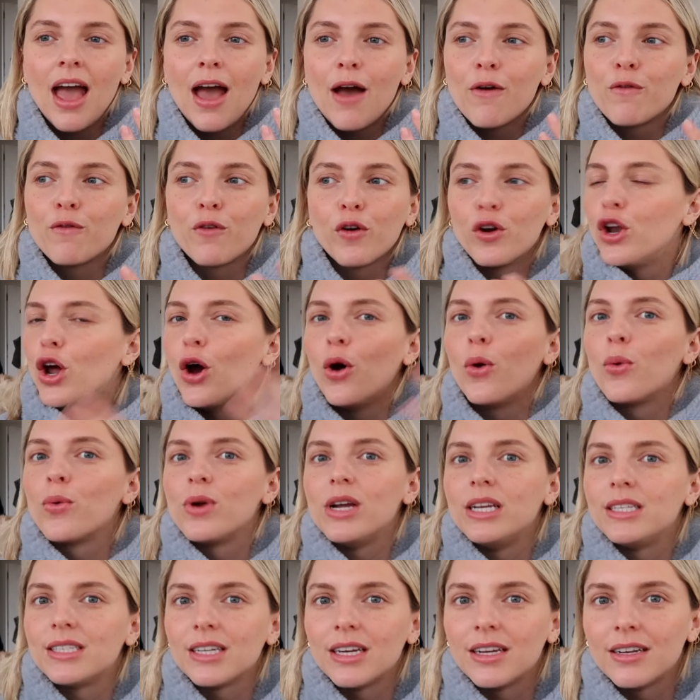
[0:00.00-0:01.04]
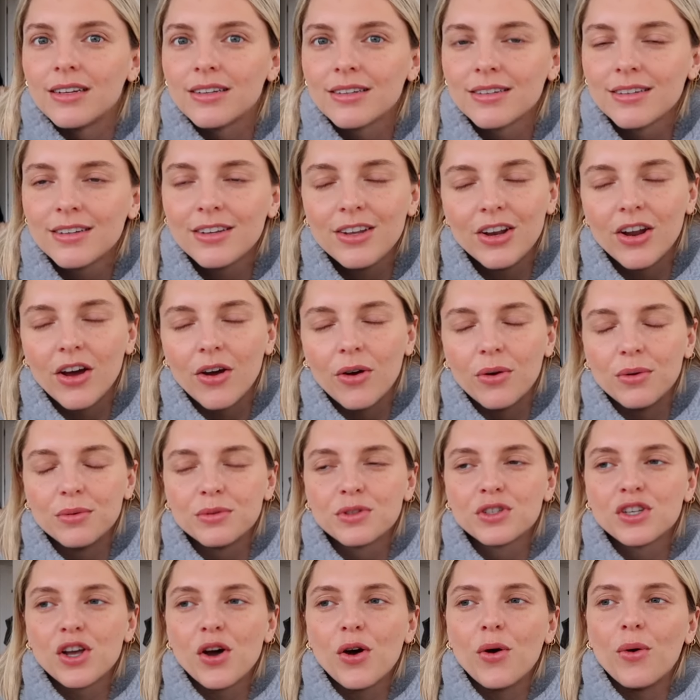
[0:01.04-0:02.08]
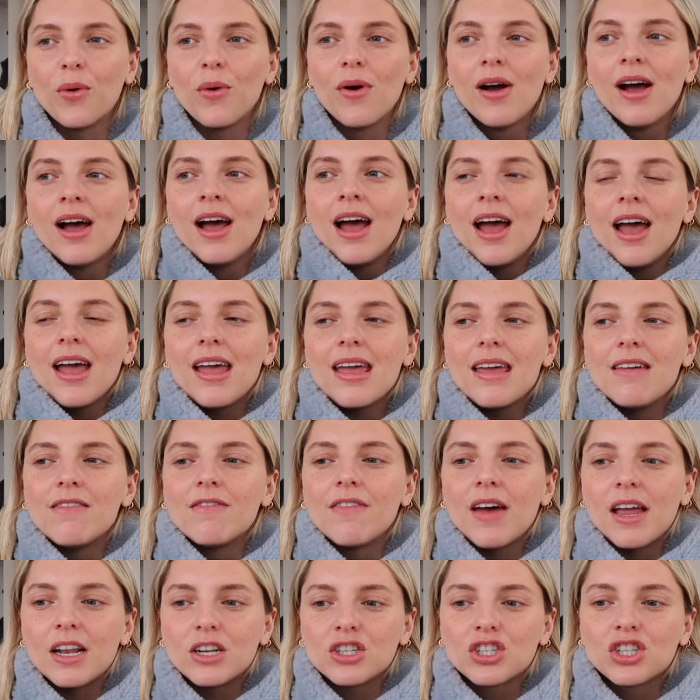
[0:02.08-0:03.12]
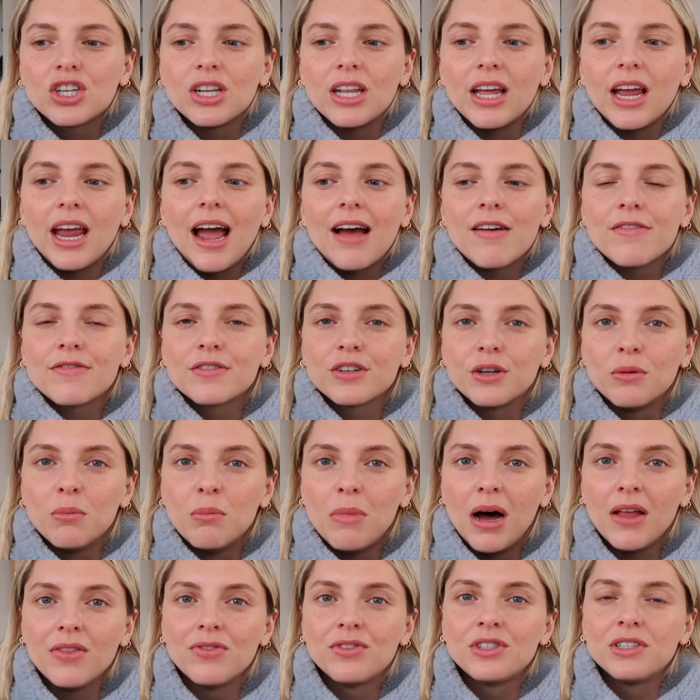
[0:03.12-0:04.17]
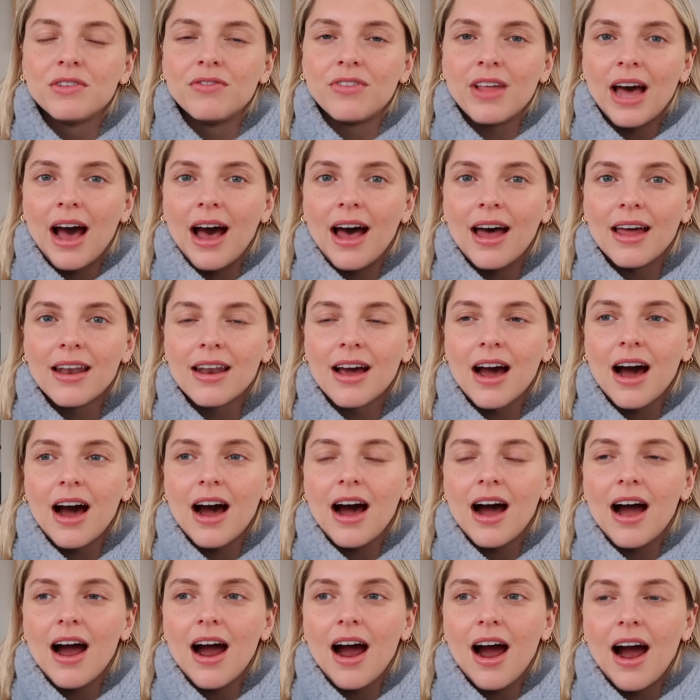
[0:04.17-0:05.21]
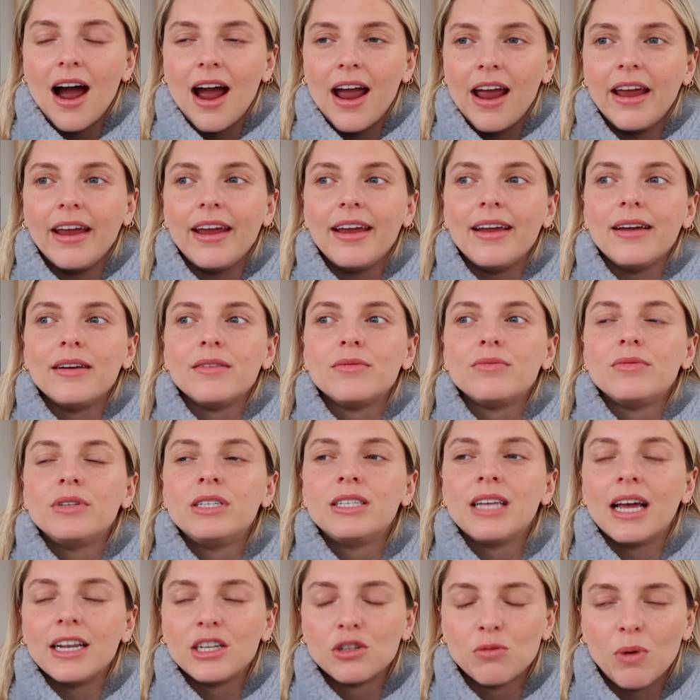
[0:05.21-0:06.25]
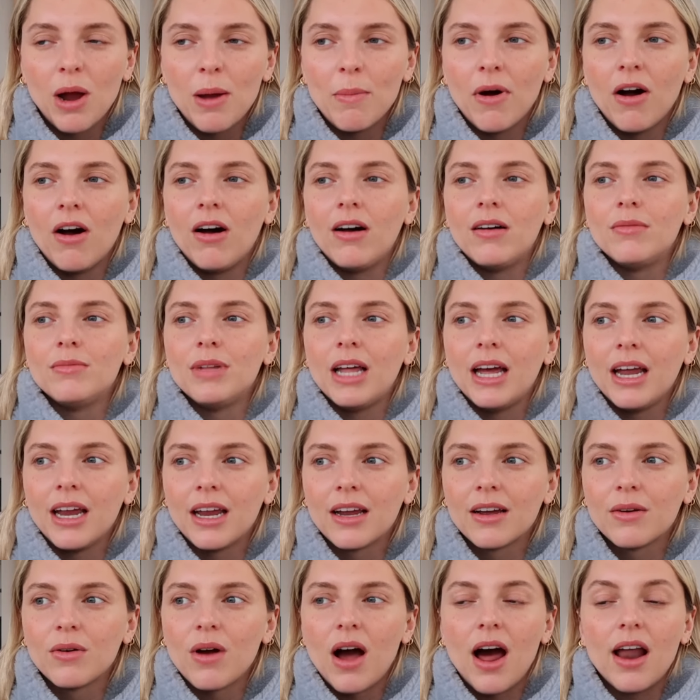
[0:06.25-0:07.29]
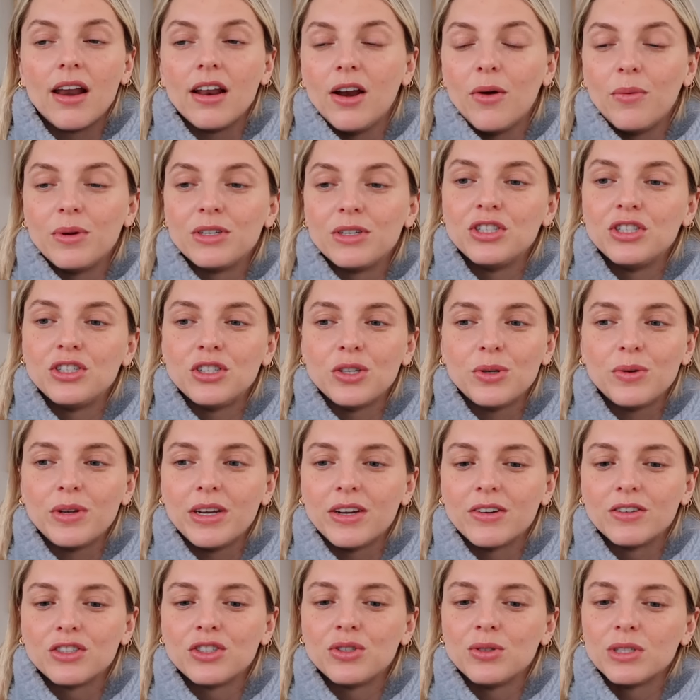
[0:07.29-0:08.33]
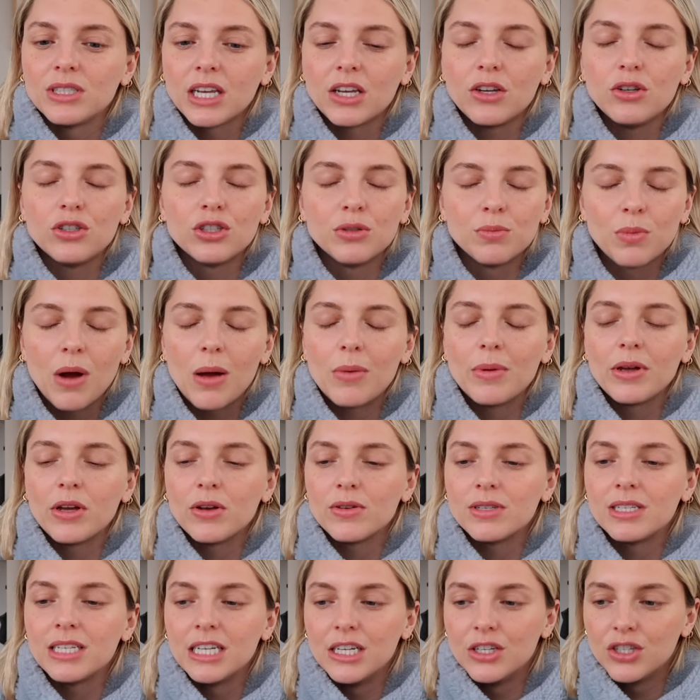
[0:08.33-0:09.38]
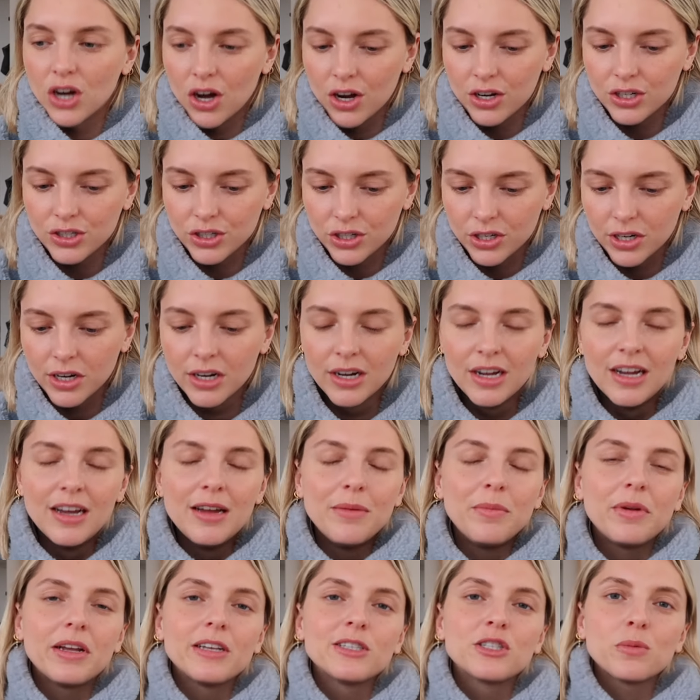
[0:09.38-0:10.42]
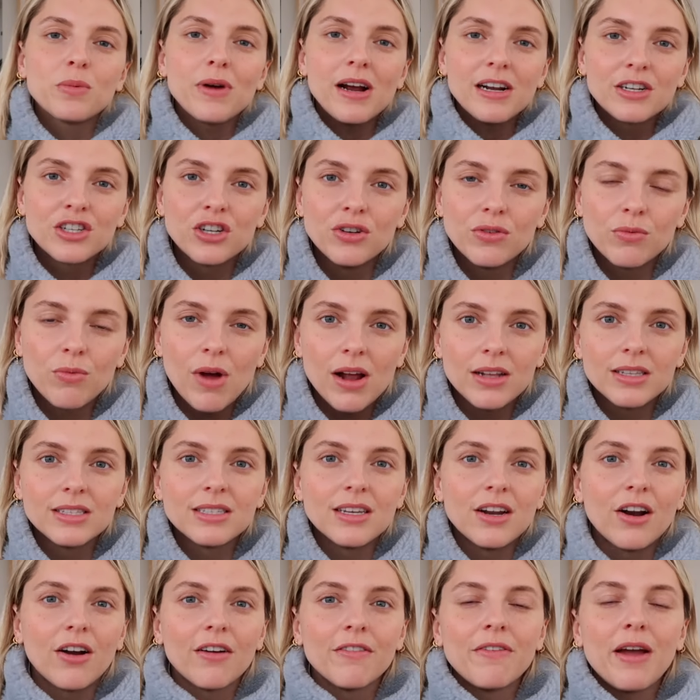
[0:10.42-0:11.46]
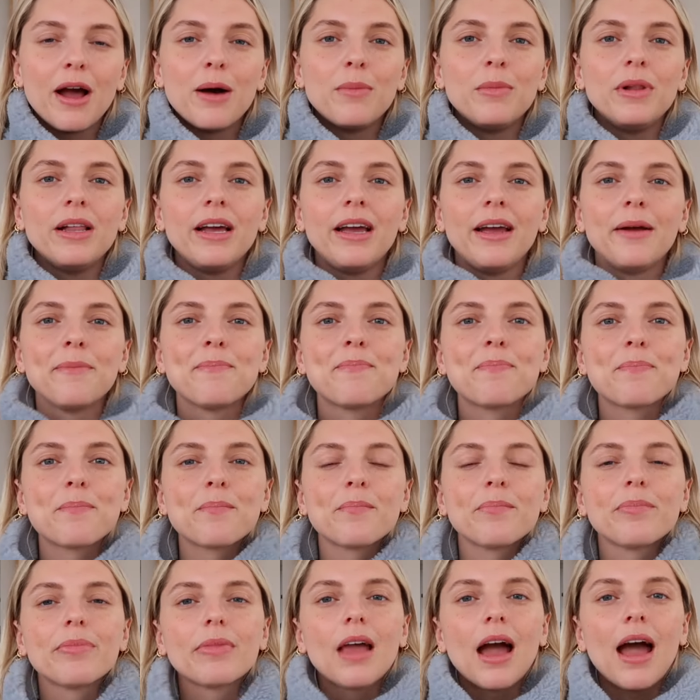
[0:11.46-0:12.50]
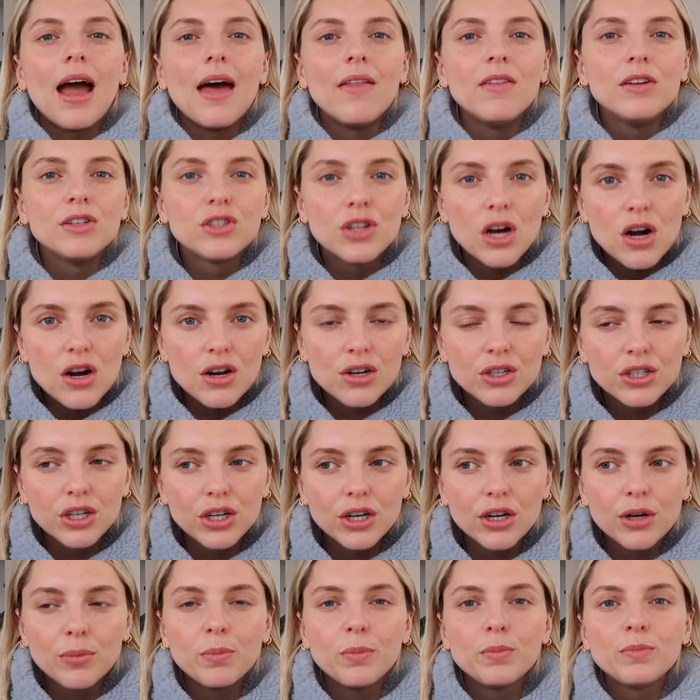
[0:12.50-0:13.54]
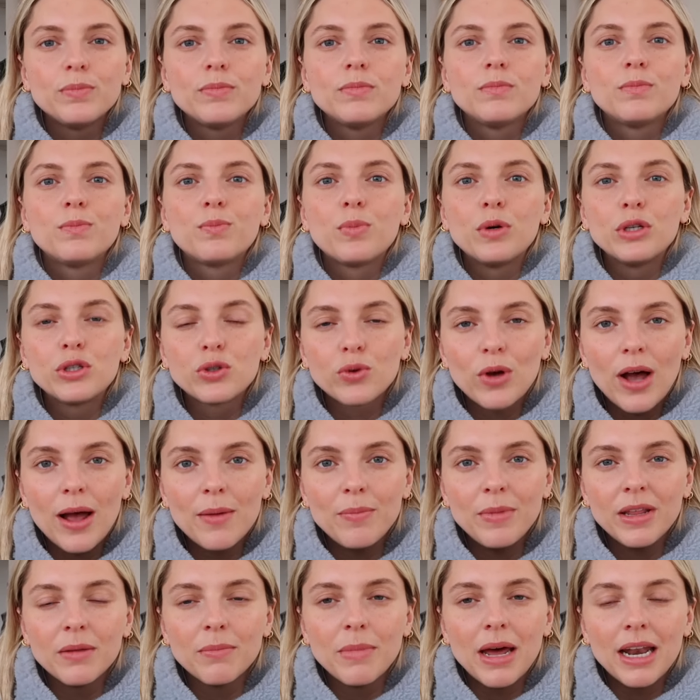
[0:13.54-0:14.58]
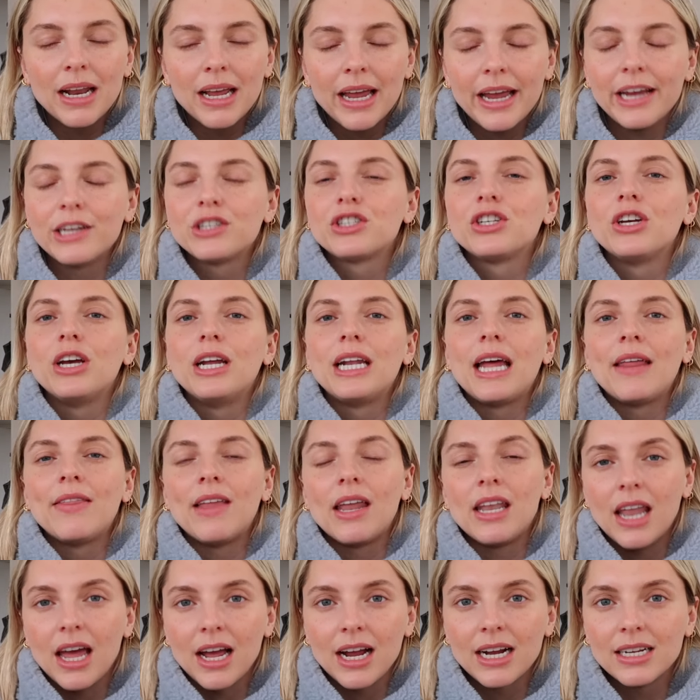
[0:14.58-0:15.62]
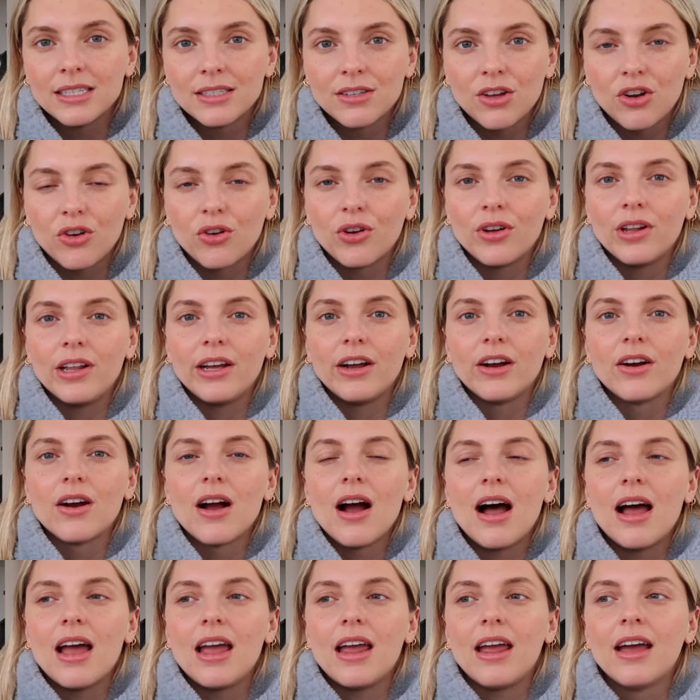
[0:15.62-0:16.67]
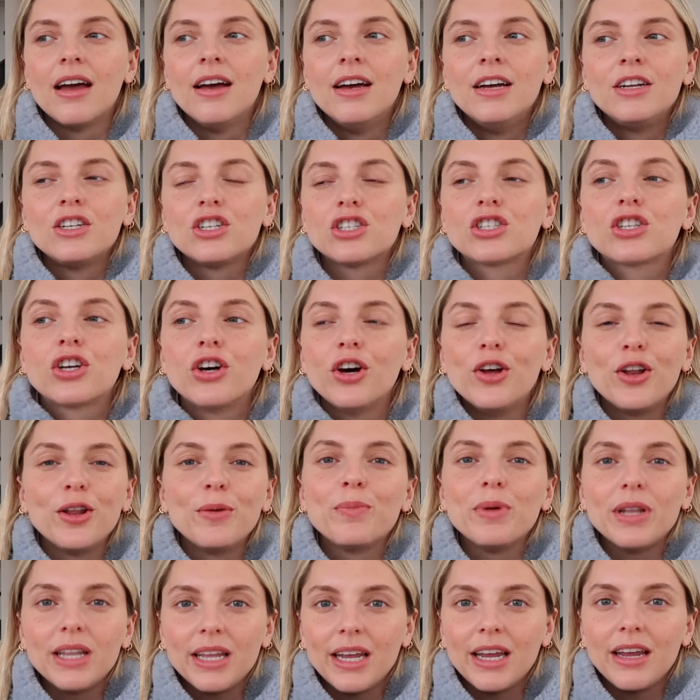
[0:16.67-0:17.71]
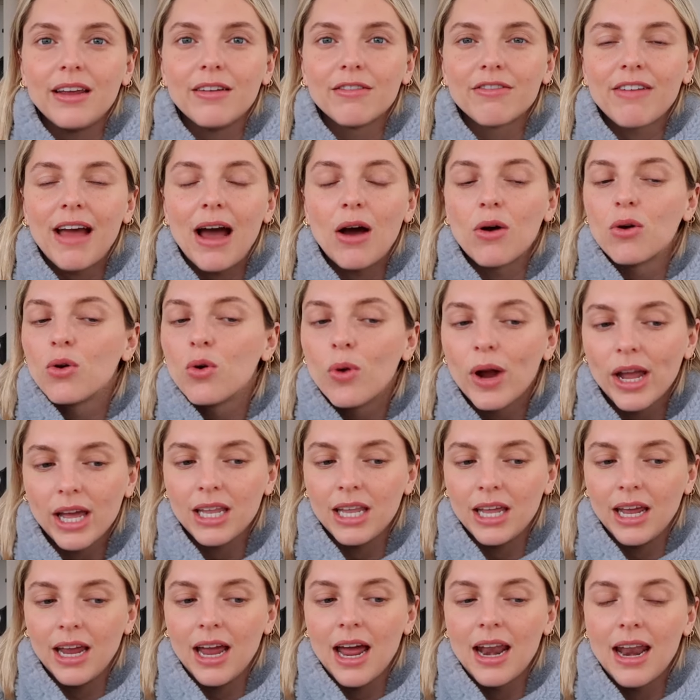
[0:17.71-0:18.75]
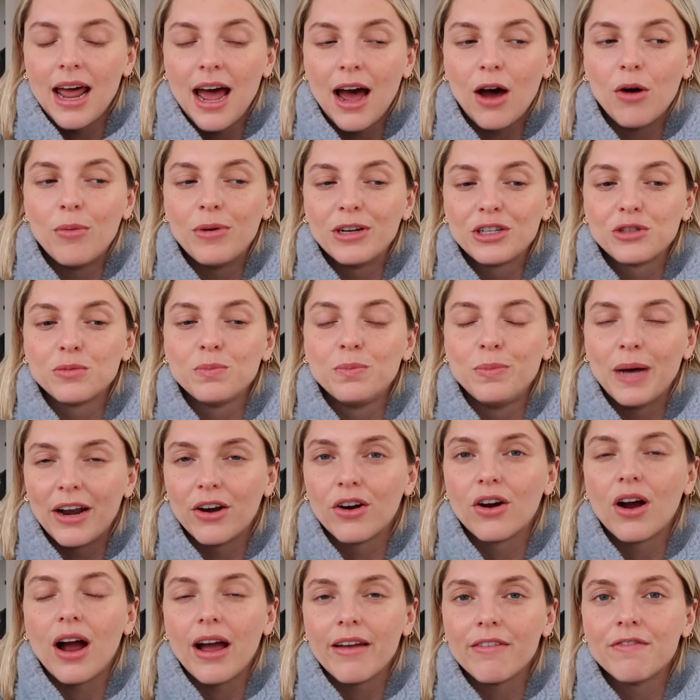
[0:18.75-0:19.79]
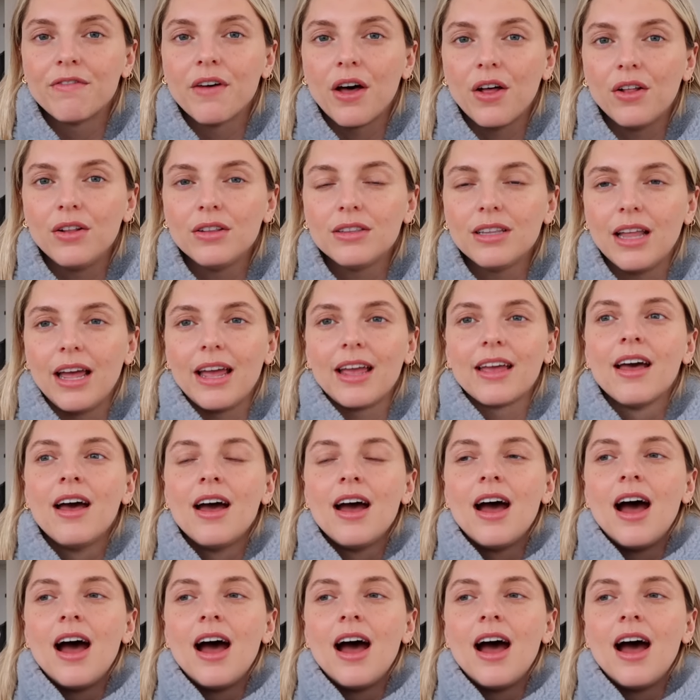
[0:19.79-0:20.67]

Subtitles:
for no reason, you know? So eventually, after months of that, I said to my mom, like, I don't know do here. And she was like, you should probably go see a doctor, because depression runs in our family. And the doctor prescribed me the medication. And then, like I said earlier, I just couldn't believe how quickly and how much better I felt. Like,